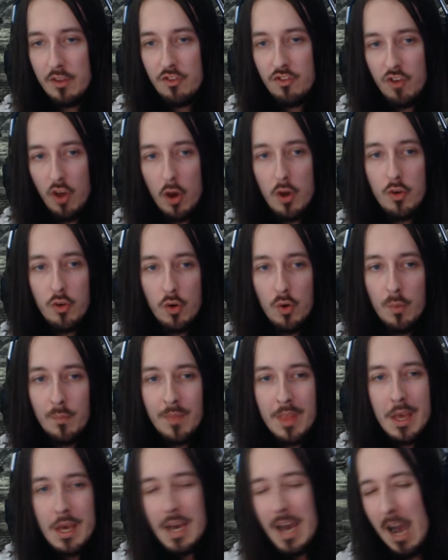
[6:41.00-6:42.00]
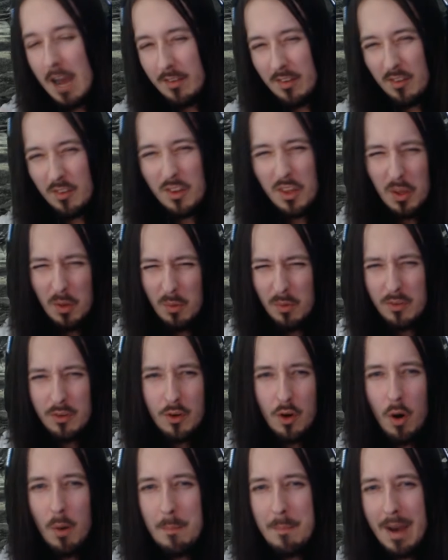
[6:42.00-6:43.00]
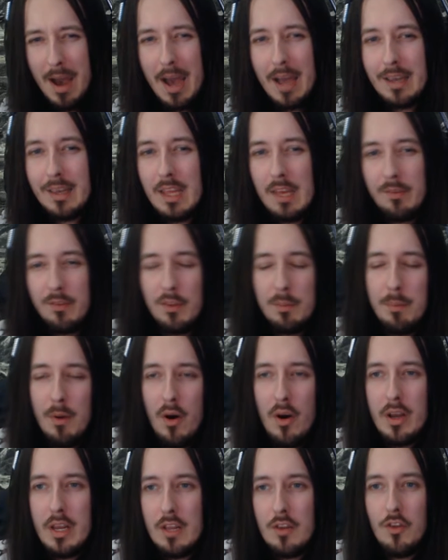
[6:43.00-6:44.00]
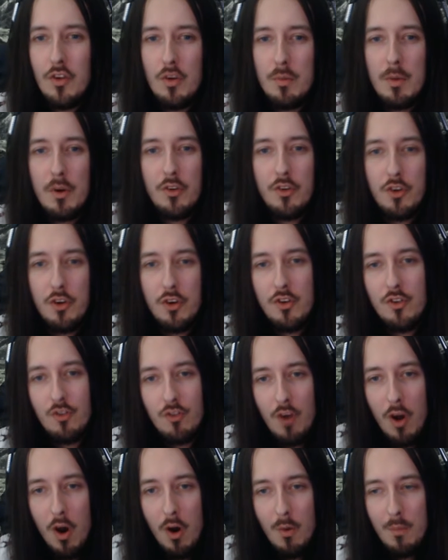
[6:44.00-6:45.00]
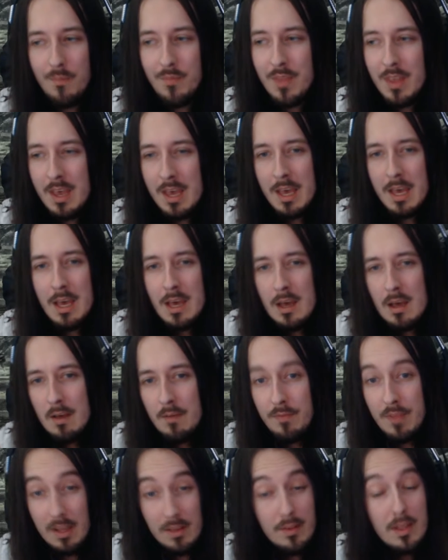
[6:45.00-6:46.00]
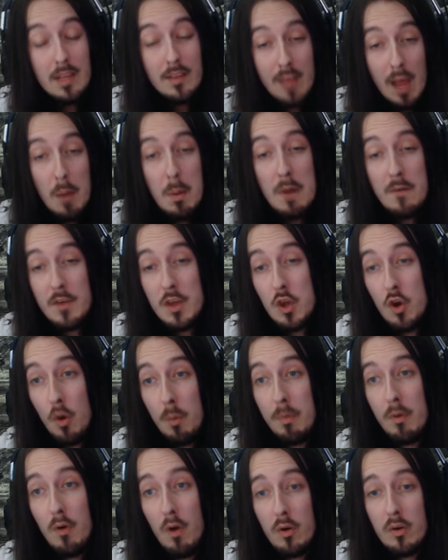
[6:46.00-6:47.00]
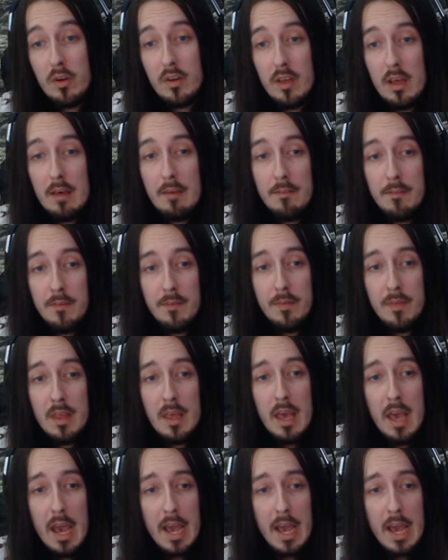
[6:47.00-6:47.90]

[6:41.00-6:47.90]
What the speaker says: total, as it skews the combat and gives the party too much control. This is, however, your prerogative, and